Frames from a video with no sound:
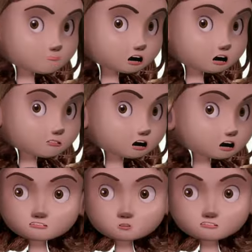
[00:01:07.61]
position,
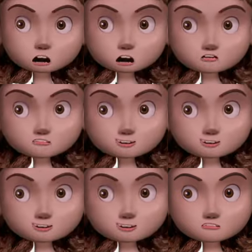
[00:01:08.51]
and personality
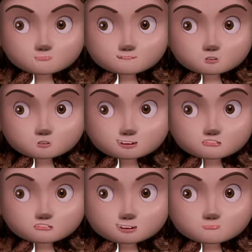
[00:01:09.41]
is useful for
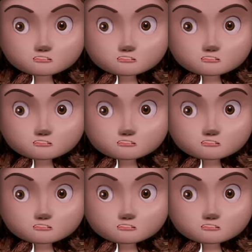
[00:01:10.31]
answering these